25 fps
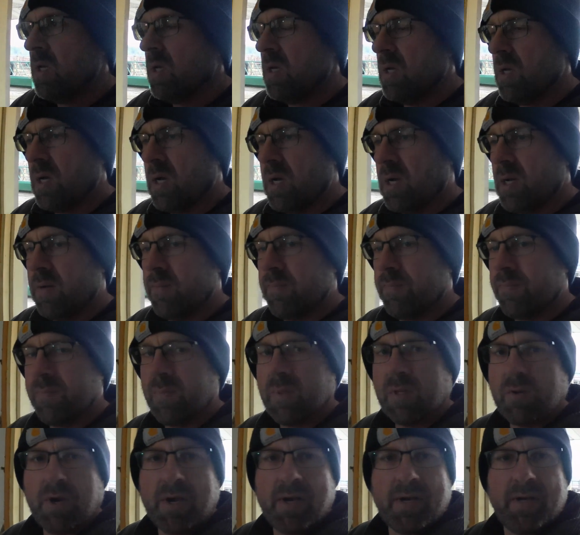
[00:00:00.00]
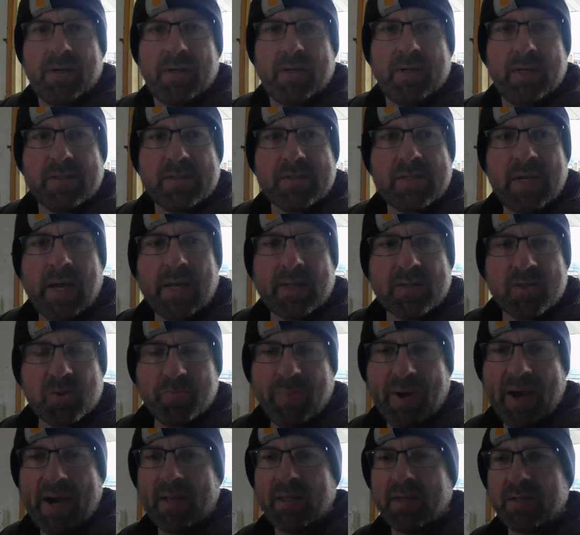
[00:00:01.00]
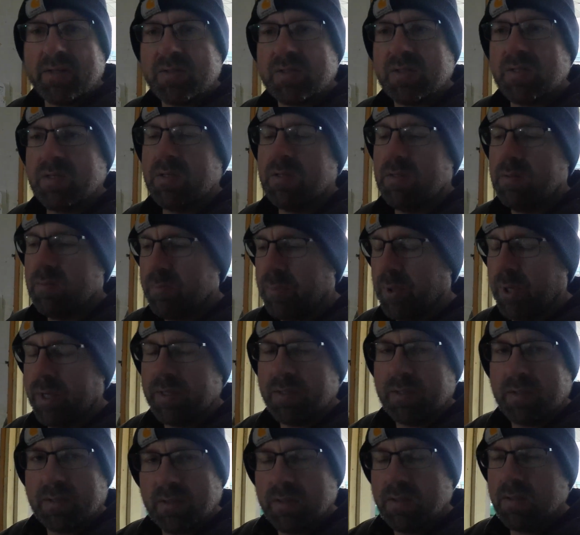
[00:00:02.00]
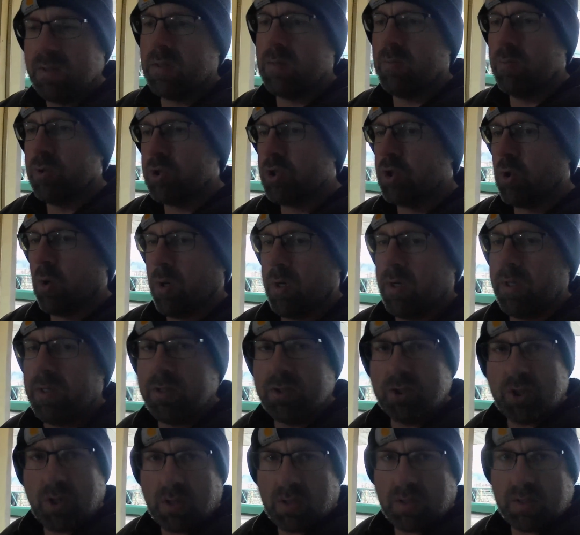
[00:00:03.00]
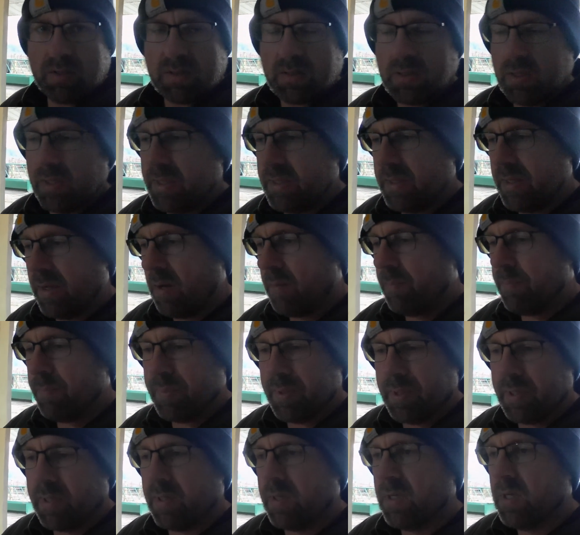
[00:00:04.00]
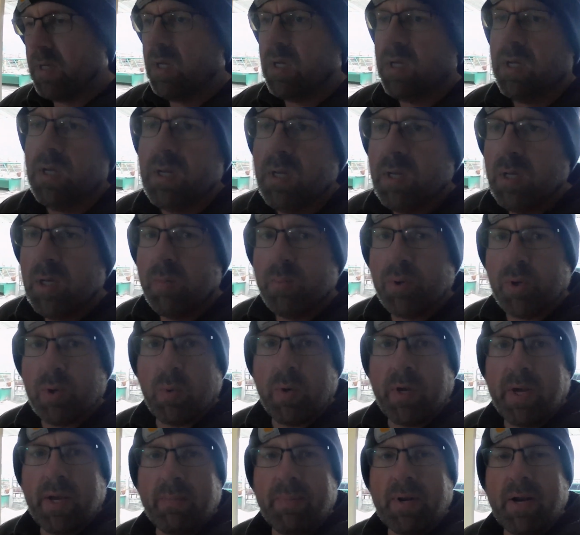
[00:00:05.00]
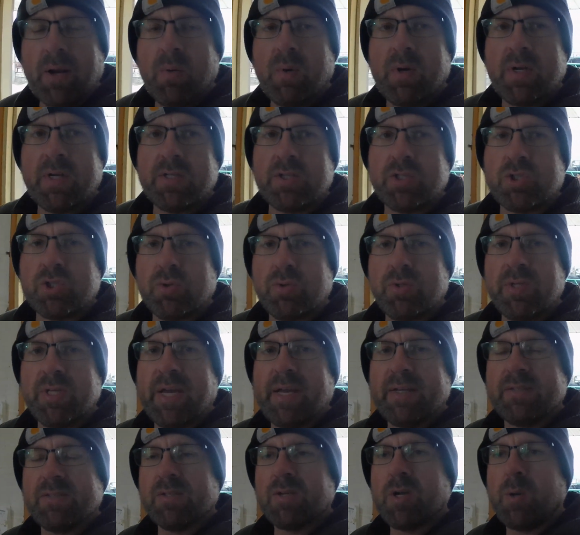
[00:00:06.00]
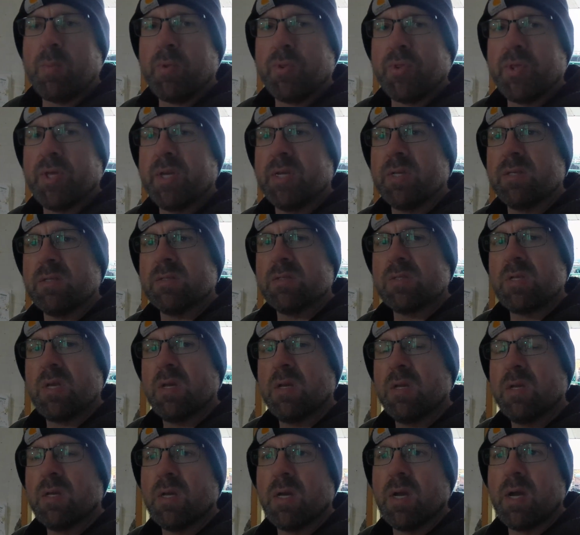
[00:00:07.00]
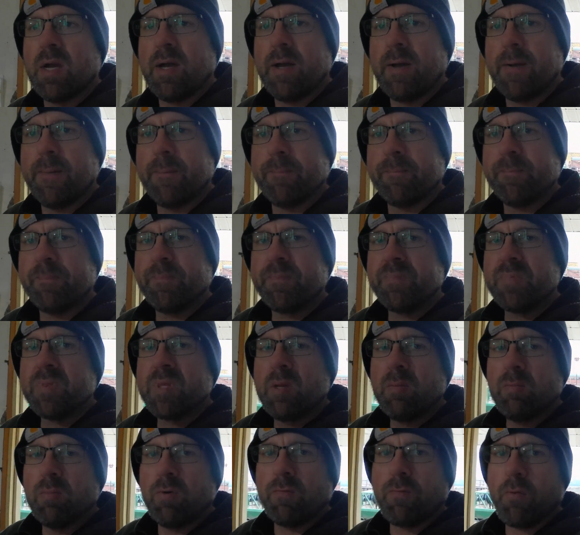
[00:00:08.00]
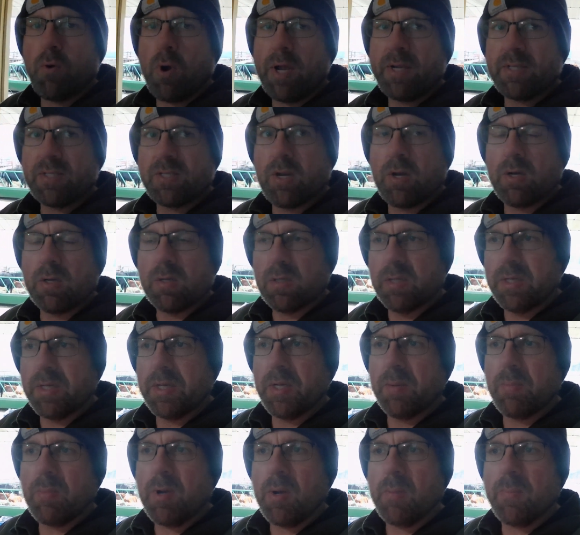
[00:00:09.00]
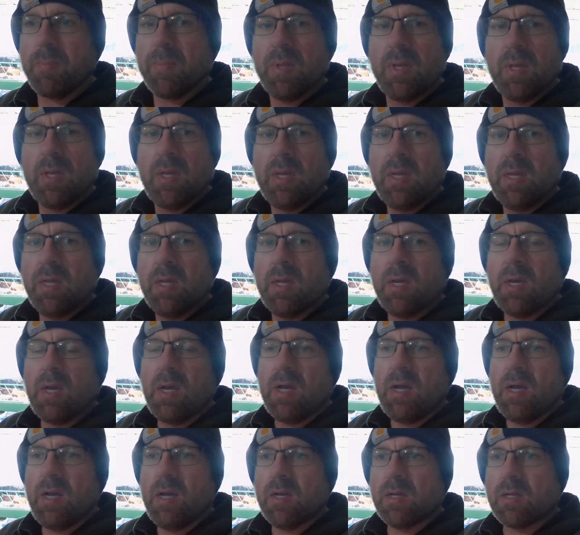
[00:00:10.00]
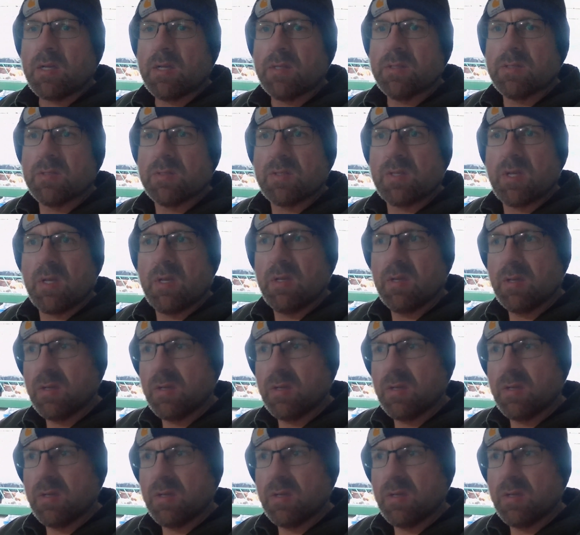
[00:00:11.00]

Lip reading: Granted, it's not spotless, but the majority of the junk is cleaned up and put away. But I wanted to show you guys a couple things before I started cleaning them up, because